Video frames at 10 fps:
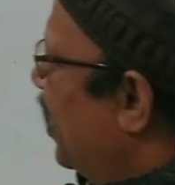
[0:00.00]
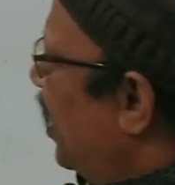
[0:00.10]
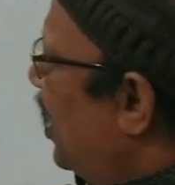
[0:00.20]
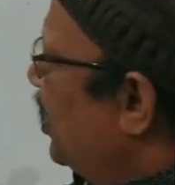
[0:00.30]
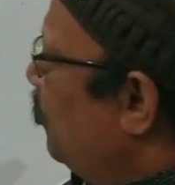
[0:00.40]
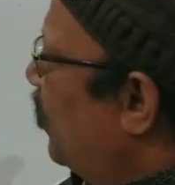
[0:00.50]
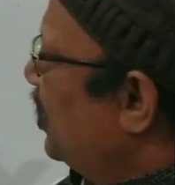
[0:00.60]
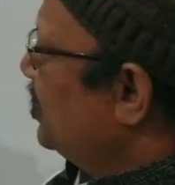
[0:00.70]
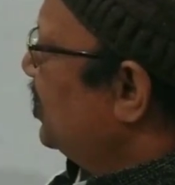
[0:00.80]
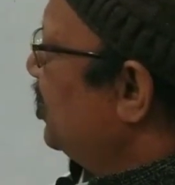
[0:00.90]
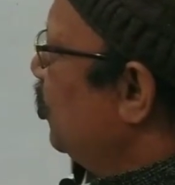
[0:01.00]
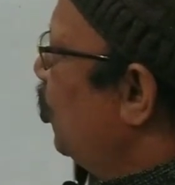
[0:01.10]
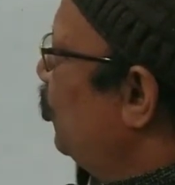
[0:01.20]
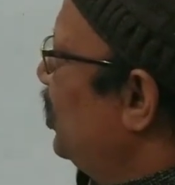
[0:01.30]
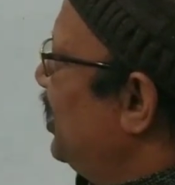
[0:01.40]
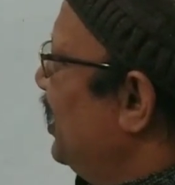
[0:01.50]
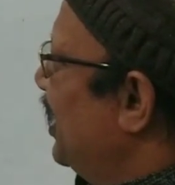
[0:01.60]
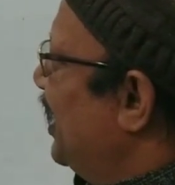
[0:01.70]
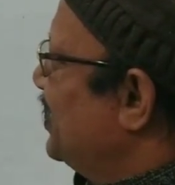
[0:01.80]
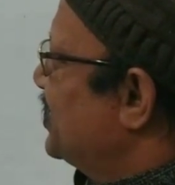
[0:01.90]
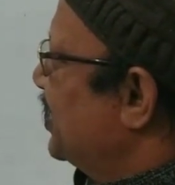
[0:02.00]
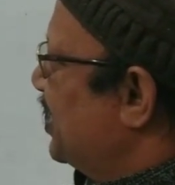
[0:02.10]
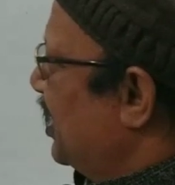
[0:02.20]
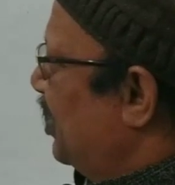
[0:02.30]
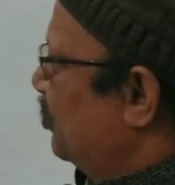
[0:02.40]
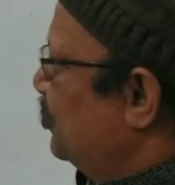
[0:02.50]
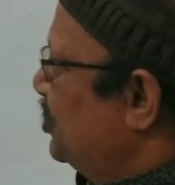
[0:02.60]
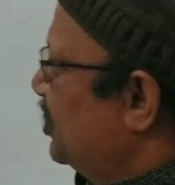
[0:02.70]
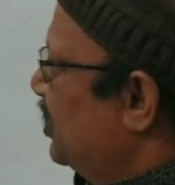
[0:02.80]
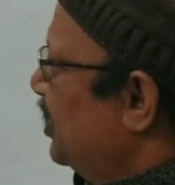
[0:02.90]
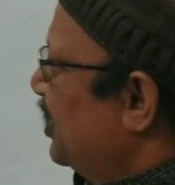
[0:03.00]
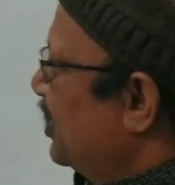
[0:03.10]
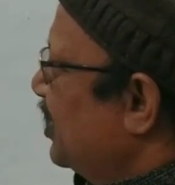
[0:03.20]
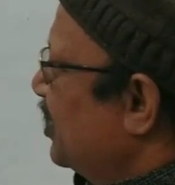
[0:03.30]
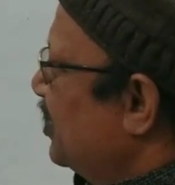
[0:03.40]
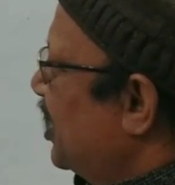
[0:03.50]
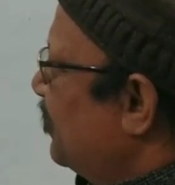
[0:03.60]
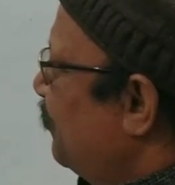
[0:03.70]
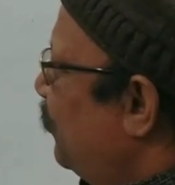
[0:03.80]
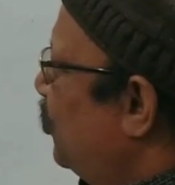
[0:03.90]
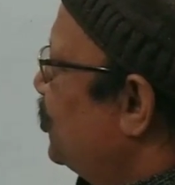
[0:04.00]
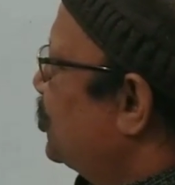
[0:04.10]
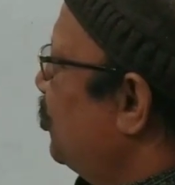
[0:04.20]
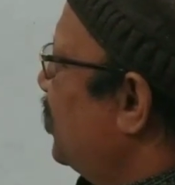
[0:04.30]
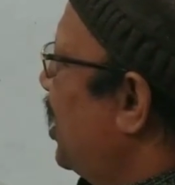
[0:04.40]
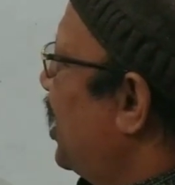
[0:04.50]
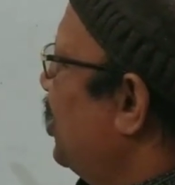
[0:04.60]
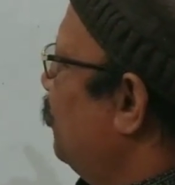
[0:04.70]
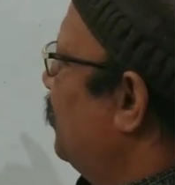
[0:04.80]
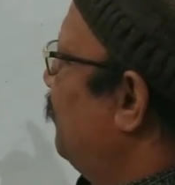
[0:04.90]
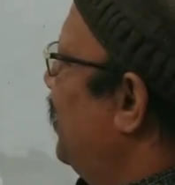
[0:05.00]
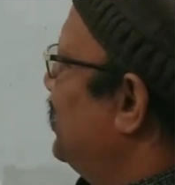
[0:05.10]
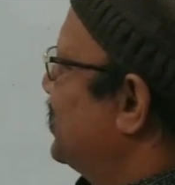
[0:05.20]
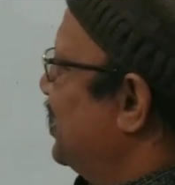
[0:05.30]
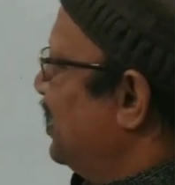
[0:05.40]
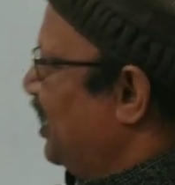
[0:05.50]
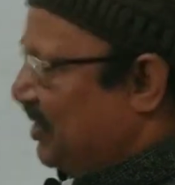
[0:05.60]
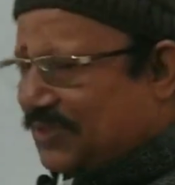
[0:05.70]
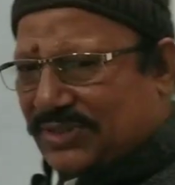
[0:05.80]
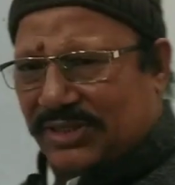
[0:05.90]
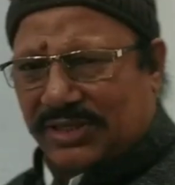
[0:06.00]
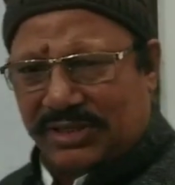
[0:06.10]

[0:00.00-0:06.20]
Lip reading: I wander lonely as a cloud that floats on high over vales and hills.